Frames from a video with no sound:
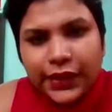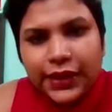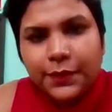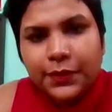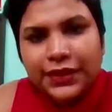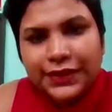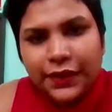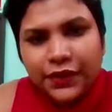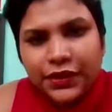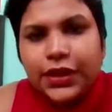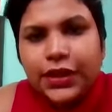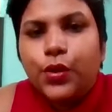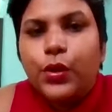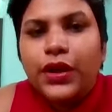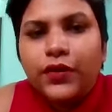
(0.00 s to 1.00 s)
I mean, is
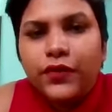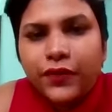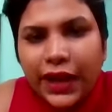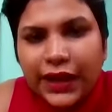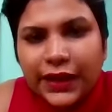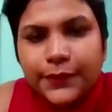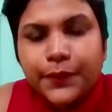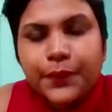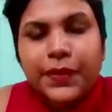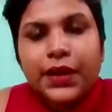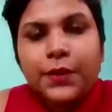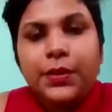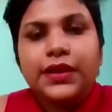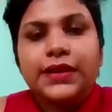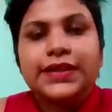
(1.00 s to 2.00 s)
everything going fine?
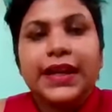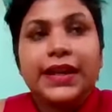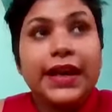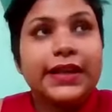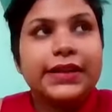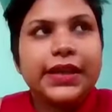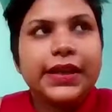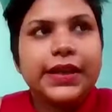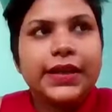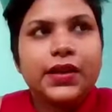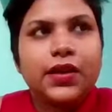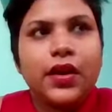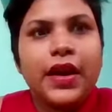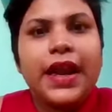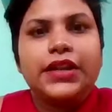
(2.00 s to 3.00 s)
Because, and I think
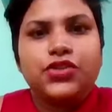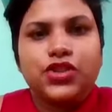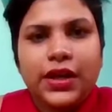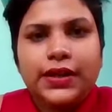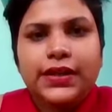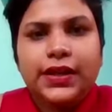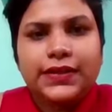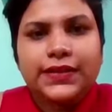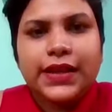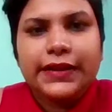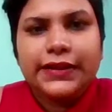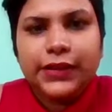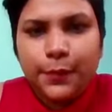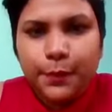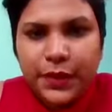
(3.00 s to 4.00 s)
HR does
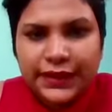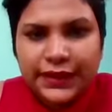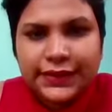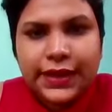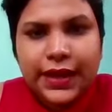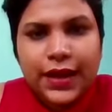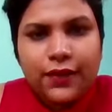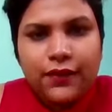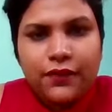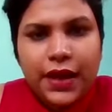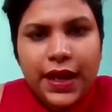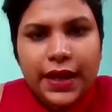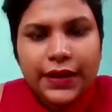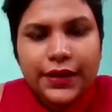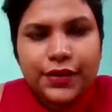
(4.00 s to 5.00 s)
that the best.
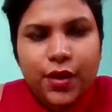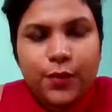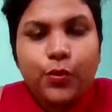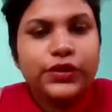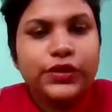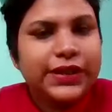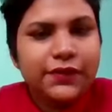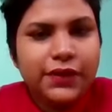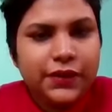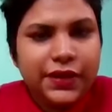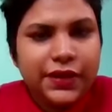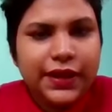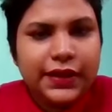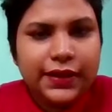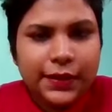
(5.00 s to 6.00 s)
Where mostly when we
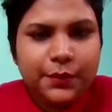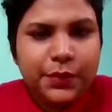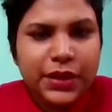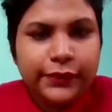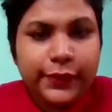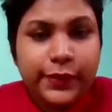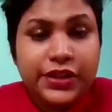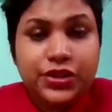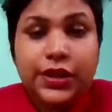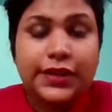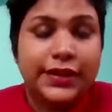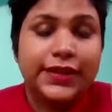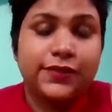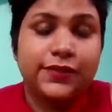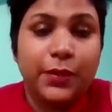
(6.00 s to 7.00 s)
get an email for HR, at
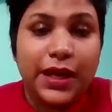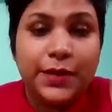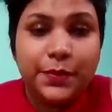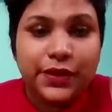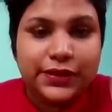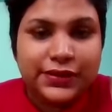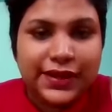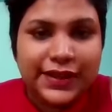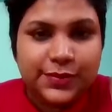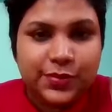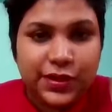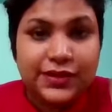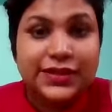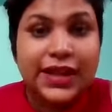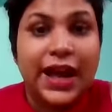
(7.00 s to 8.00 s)
least from my personal
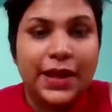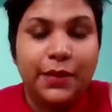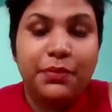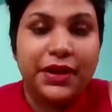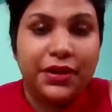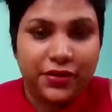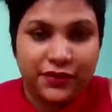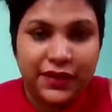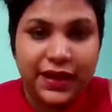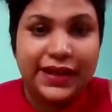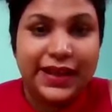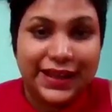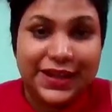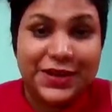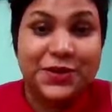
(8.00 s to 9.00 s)
experience, I am petrified.
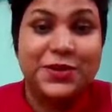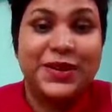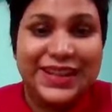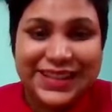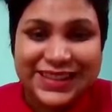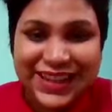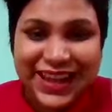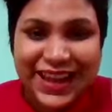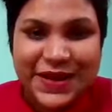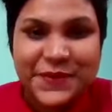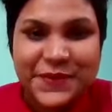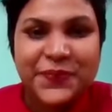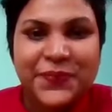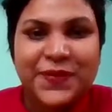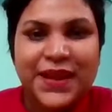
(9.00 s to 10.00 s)
I get really scared.
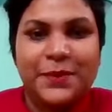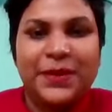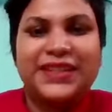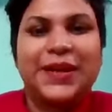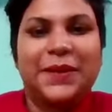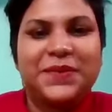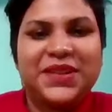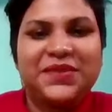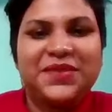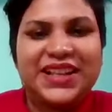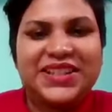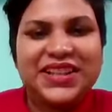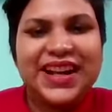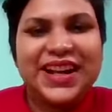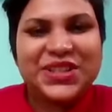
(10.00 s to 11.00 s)
But sometimes when
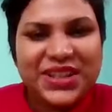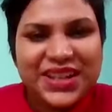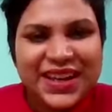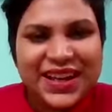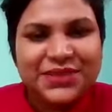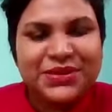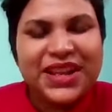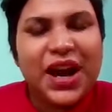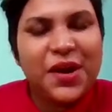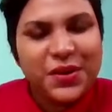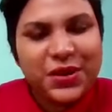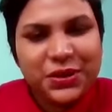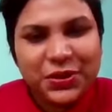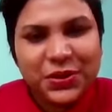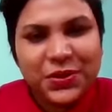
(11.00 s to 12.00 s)
HR actually asks me, "How are
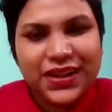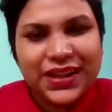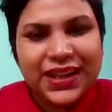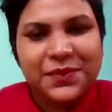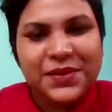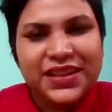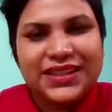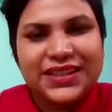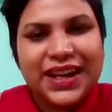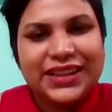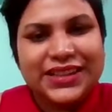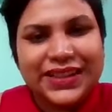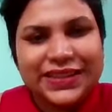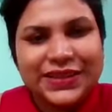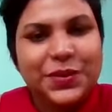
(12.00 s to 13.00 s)
you doing?" I mean, are
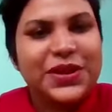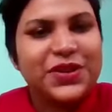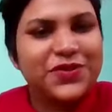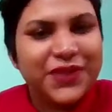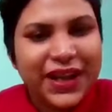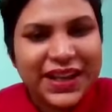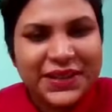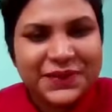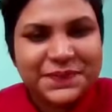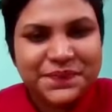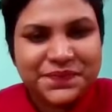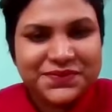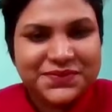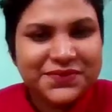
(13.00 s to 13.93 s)
things going fine?